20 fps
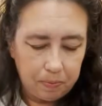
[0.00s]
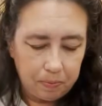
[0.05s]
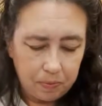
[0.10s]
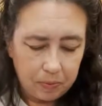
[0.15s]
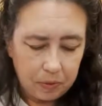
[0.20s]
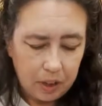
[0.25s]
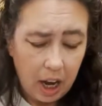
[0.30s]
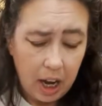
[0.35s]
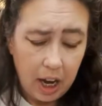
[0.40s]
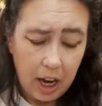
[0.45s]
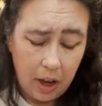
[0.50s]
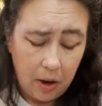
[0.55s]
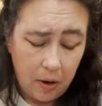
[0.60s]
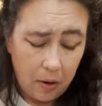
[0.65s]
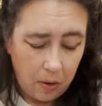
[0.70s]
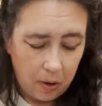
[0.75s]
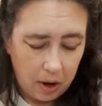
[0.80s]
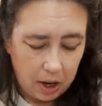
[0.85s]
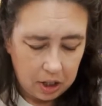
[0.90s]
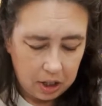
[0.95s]
Honey
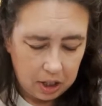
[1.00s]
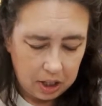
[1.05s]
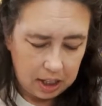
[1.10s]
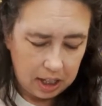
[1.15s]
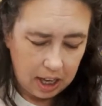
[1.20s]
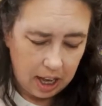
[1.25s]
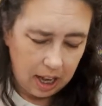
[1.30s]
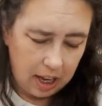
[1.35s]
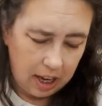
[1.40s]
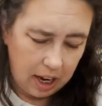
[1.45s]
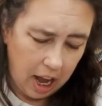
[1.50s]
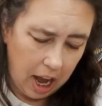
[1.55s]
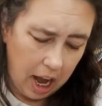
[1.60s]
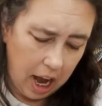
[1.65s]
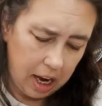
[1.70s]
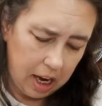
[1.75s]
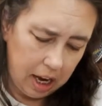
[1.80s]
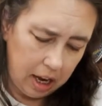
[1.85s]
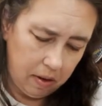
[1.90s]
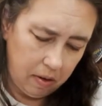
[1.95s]
hole, I should say. Not
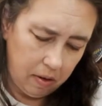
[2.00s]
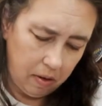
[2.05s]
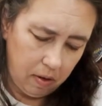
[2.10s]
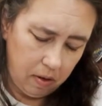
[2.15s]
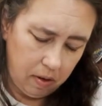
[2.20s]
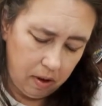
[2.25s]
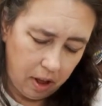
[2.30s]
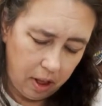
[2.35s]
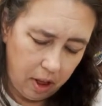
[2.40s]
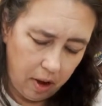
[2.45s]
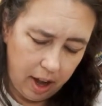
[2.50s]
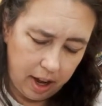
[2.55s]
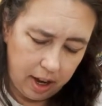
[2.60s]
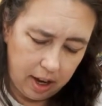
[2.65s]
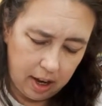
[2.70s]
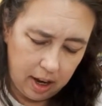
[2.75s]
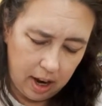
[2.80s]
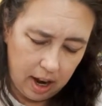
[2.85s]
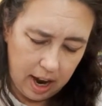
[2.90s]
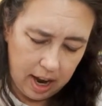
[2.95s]
hidey hole. Although I
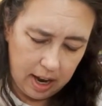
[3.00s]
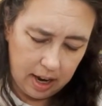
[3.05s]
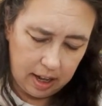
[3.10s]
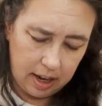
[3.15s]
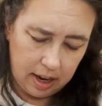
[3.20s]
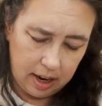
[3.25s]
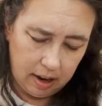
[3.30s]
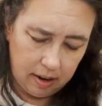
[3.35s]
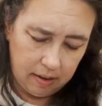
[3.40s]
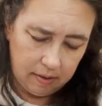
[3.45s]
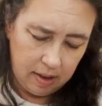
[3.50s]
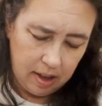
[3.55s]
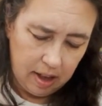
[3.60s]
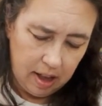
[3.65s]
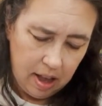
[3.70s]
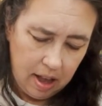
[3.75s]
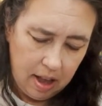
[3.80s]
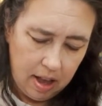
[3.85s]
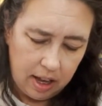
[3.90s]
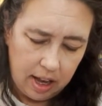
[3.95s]
could hide in there.
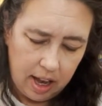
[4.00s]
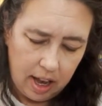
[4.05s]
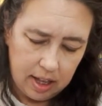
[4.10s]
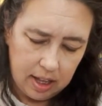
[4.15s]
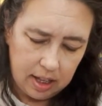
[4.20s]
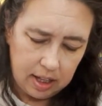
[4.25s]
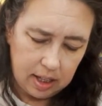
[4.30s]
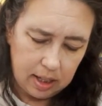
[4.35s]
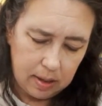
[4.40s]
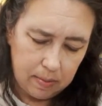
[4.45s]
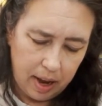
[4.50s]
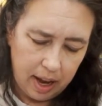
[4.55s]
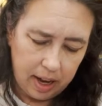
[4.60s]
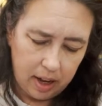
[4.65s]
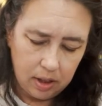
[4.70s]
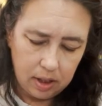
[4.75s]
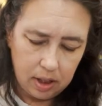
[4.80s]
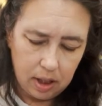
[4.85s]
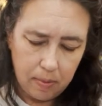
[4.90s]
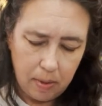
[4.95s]
Okay, this is
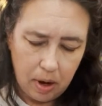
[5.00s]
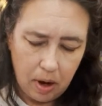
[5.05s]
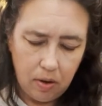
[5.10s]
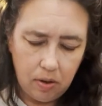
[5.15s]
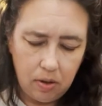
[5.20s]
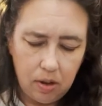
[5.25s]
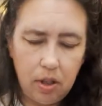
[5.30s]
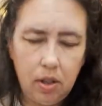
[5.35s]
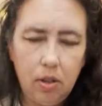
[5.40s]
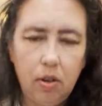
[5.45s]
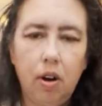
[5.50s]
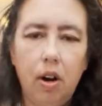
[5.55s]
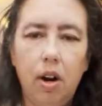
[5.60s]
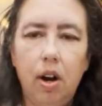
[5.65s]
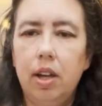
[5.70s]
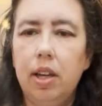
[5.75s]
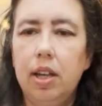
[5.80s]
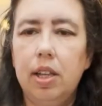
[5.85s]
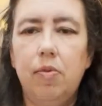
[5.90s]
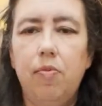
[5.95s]
Michael Simone, New
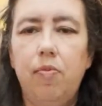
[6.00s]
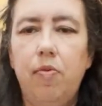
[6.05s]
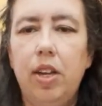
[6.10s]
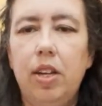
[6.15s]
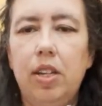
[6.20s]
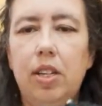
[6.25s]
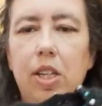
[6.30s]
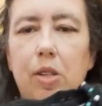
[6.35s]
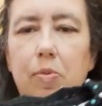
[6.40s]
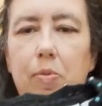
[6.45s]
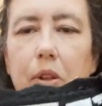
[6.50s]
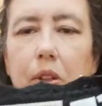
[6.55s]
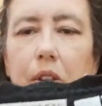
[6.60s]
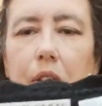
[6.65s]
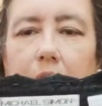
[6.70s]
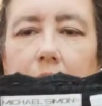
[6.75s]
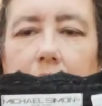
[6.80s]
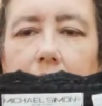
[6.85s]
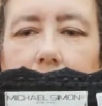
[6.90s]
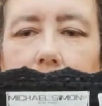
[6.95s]
York. It's vintage, but
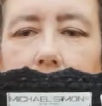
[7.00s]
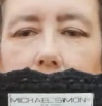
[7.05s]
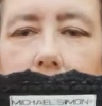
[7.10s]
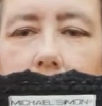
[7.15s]
look.